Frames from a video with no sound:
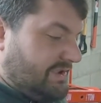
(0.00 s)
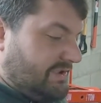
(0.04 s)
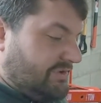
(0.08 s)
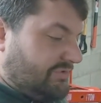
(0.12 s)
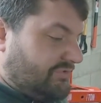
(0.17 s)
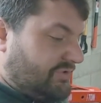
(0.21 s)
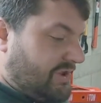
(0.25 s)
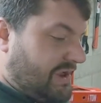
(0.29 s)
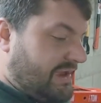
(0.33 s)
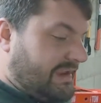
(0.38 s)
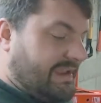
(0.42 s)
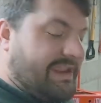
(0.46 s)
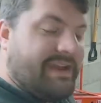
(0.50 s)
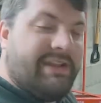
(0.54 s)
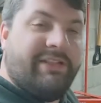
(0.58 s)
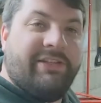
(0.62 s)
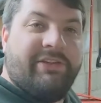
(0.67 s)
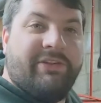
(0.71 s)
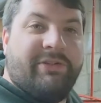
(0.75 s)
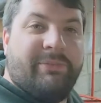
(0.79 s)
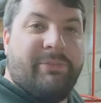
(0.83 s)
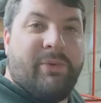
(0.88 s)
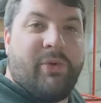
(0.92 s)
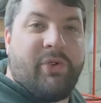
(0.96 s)
trying to get a
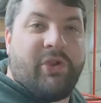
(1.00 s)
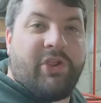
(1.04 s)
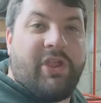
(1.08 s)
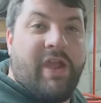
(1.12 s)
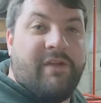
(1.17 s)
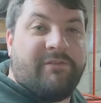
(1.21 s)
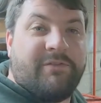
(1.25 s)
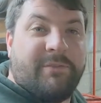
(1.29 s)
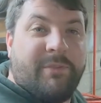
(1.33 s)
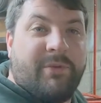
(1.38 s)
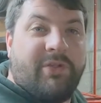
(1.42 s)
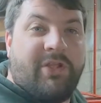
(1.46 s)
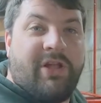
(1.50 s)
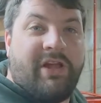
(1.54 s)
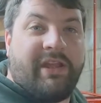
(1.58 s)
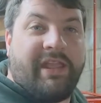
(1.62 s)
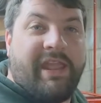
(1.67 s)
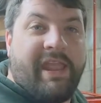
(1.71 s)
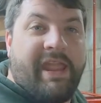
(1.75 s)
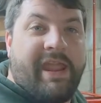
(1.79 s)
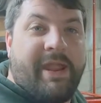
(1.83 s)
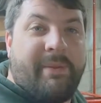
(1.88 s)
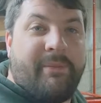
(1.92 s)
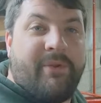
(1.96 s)
little more comfortable on
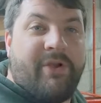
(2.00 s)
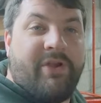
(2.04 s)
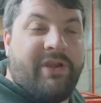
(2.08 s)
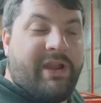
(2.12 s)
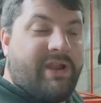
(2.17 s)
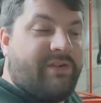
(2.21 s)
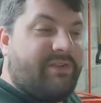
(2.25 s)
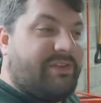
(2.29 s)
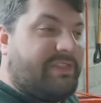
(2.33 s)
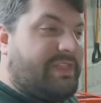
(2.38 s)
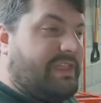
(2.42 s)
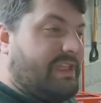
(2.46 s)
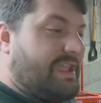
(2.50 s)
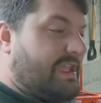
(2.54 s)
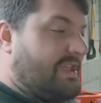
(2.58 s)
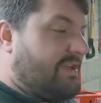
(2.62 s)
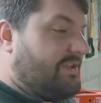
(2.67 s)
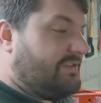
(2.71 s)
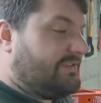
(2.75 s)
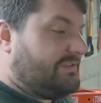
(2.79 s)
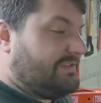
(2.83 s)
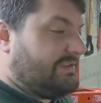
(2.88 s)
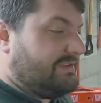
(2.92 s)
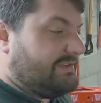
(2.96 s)
camera and everything
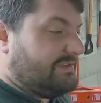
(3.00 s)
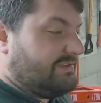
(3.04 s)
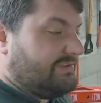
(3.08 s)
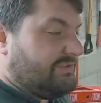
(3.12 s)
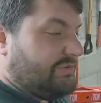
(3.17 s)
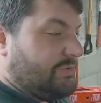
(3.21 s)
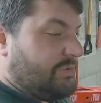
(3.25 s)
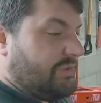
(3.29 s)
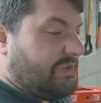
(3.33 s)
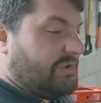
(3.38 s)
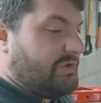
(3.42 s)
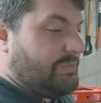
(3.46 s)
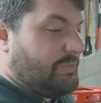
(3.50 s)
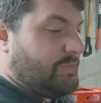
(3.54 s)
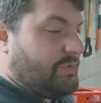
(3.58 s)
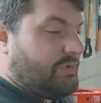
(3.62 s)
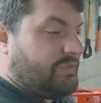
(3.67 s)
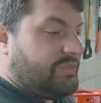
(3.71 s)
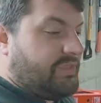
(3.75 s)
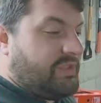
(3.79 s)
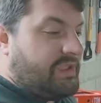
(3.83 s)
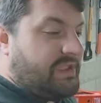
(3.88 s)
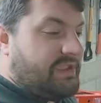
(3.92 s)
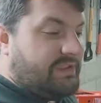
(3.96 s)
else, and do a little more
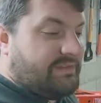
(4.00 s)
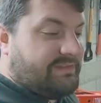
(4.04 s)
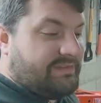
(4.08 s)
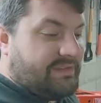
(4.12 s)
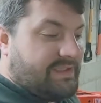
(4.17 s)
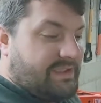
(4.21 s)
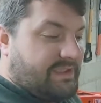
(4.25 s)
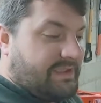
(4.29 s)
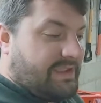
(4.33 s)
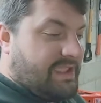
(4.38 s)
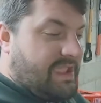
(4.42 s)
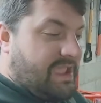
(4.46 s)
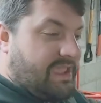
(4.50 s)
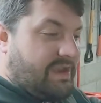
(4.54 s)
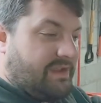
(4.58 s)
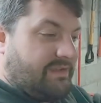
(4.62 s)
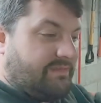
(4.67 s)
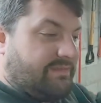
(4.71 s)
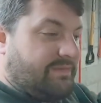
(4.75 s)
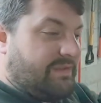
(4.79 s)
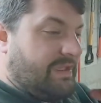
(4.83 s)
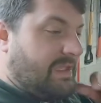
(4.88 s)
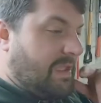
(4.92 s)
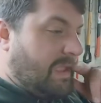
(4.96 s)
things that kind of,